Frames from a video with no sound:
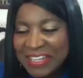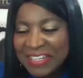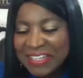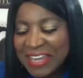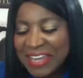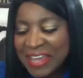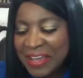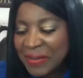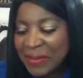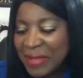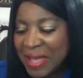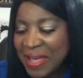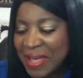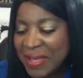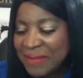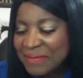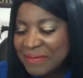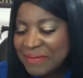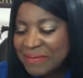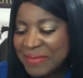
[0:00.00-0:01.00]
Now,
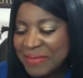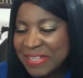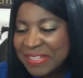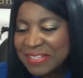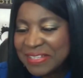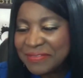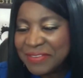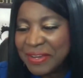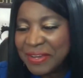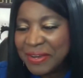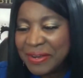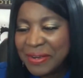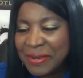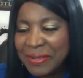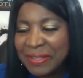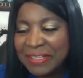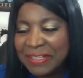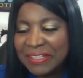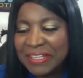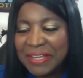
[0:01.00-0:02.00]
Ms.
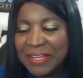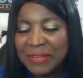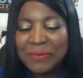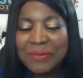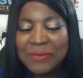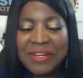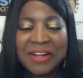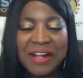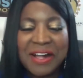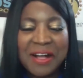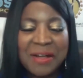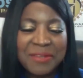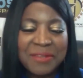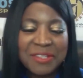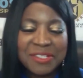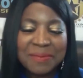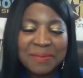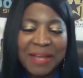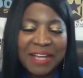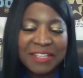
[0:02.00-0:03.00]
Vera, look, we're
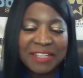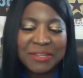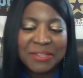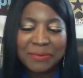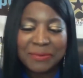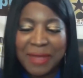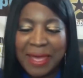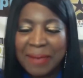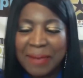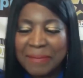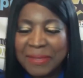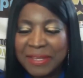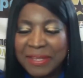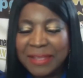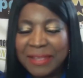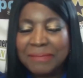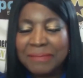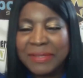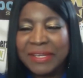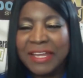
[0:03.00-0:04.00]
almost about to wrap it
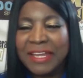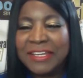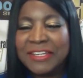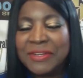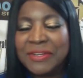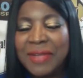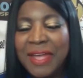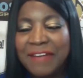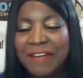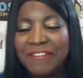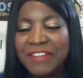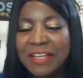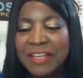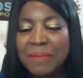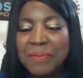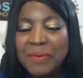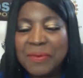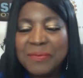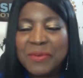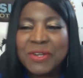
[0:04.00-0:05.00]
up, but I do have a
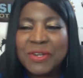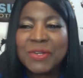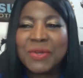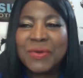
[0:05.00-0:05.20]
couple more